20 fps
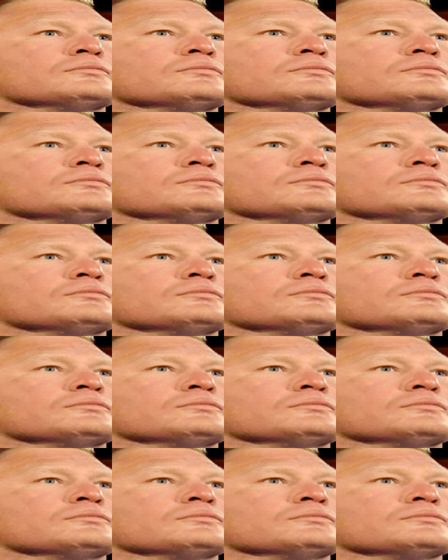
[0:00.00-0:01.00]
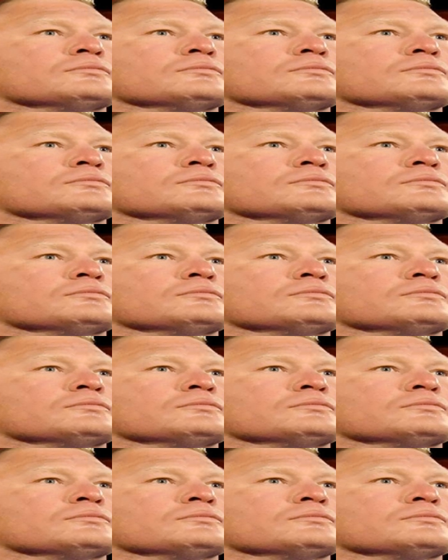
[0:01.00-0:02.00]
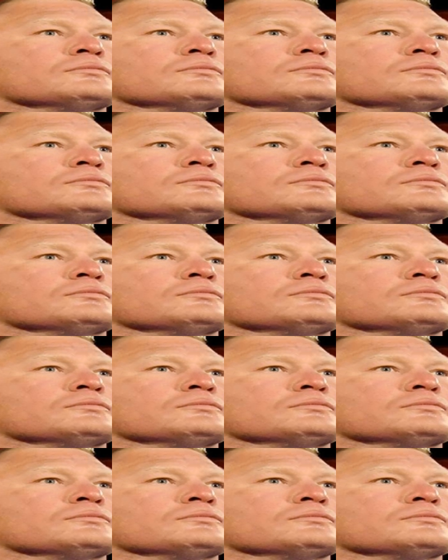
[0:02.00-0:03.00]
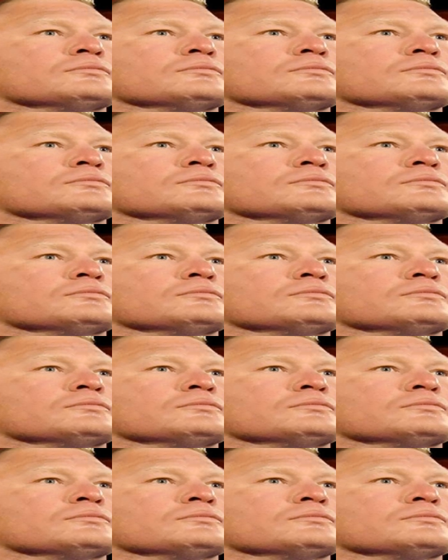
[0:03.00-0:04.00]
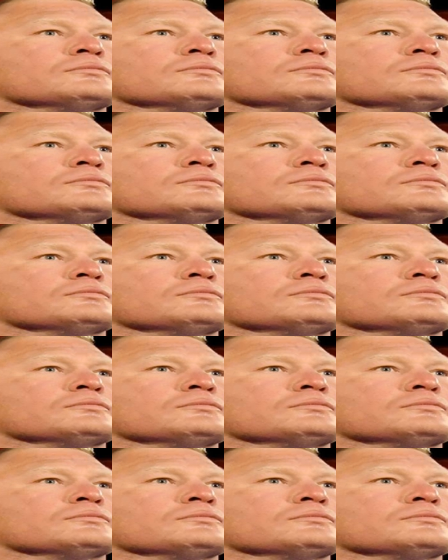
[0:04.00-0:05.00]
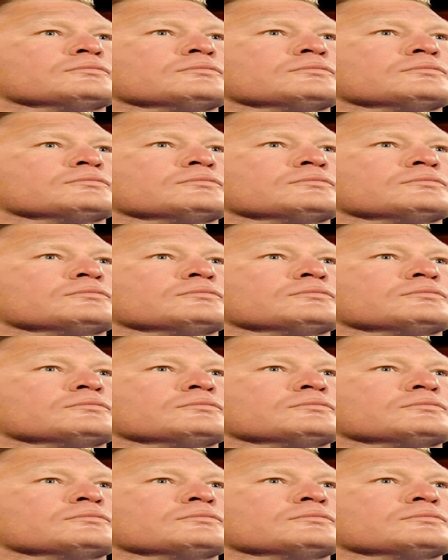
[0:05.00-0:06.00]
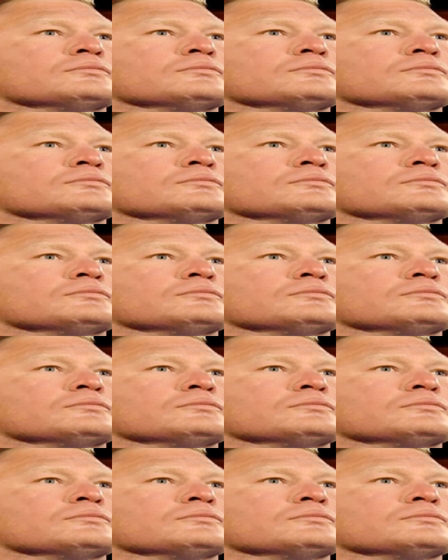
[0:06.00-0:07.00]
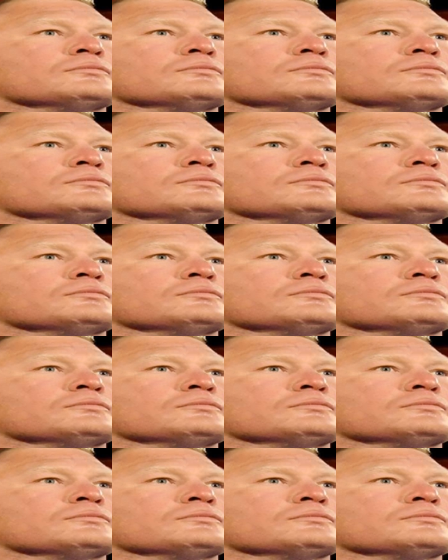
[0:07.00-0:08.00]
This is a still picture; no speech is visible.